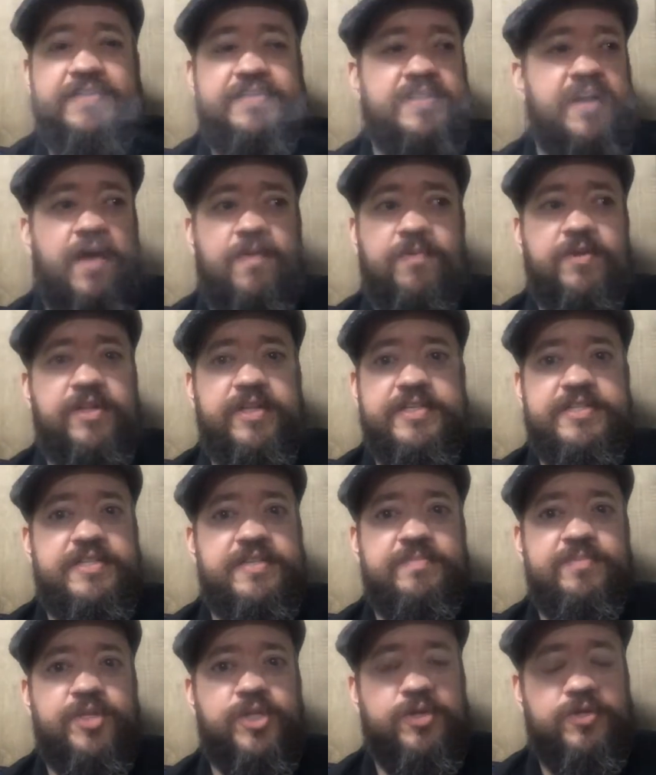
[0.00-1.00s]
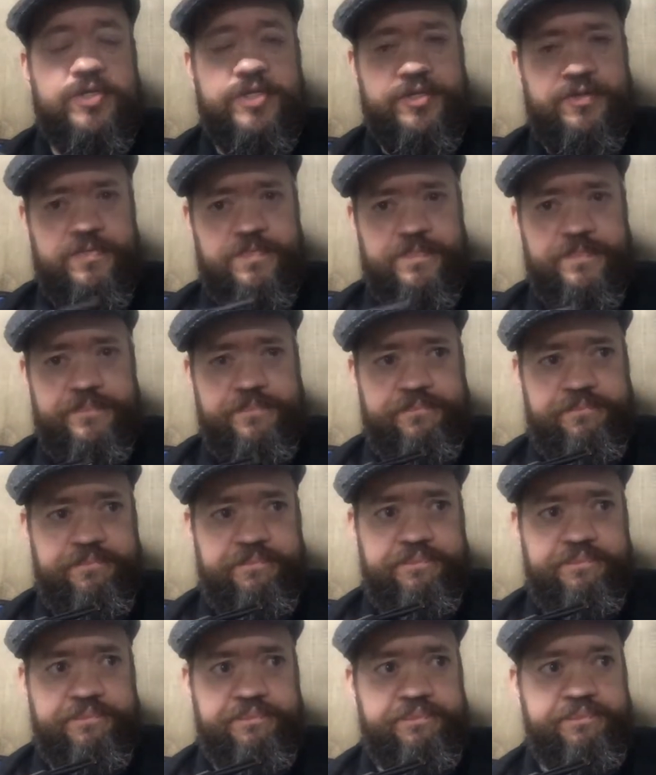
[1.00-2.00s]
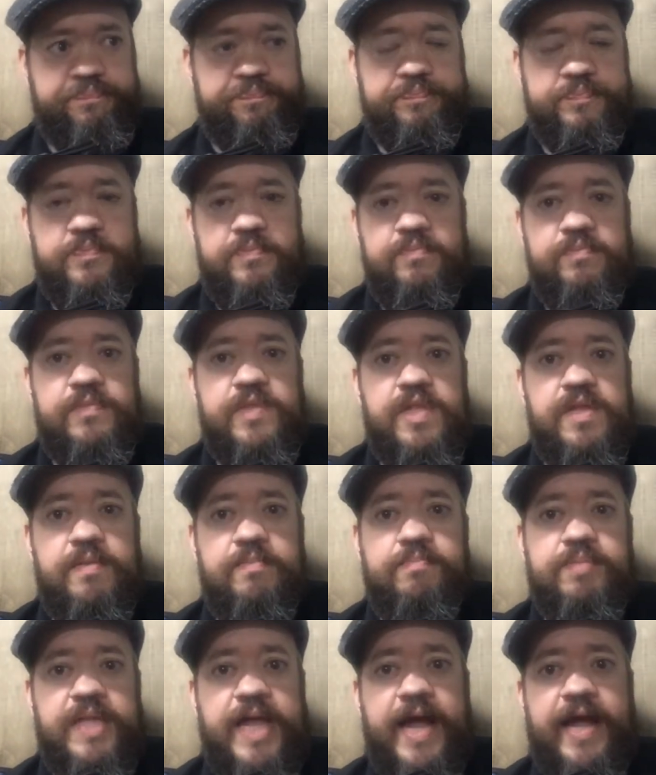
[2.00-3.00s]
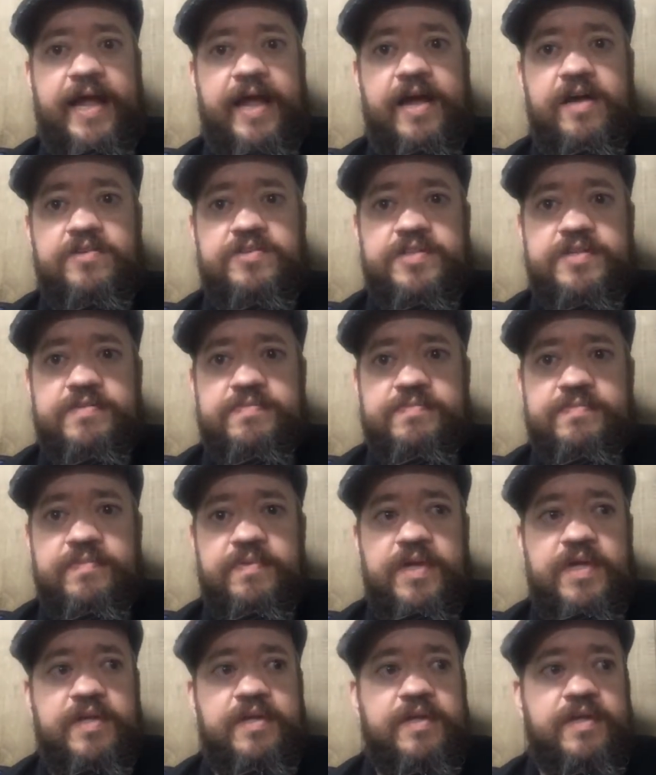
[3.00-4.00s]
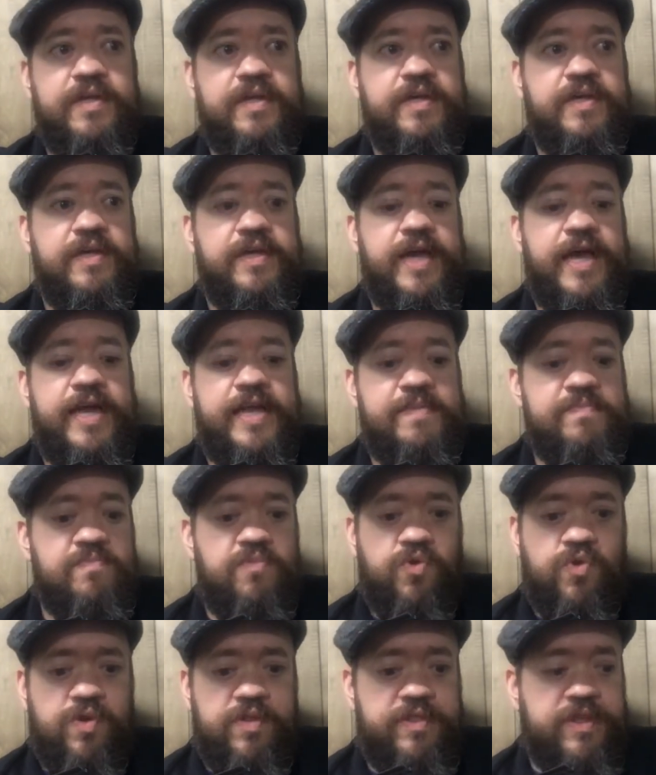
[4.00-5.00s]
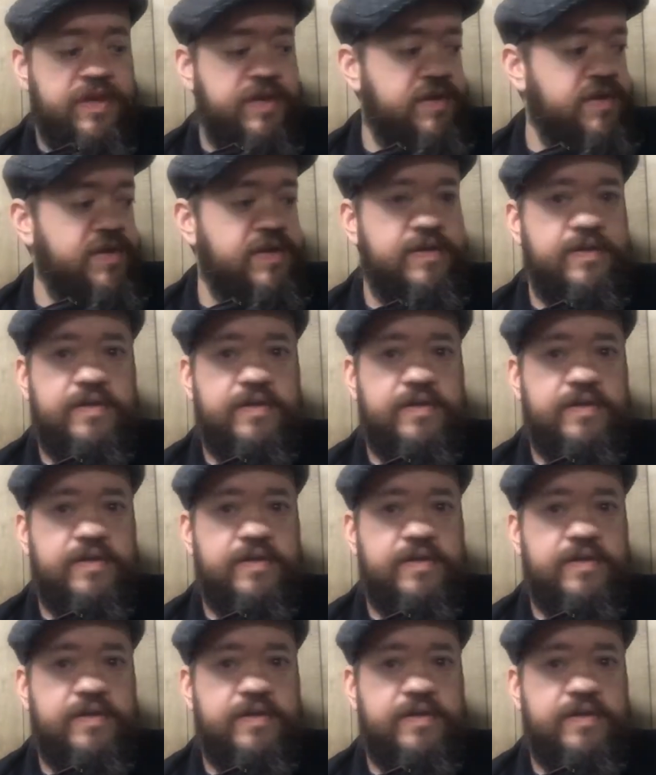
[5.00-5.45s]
not really similar to Black House in any more than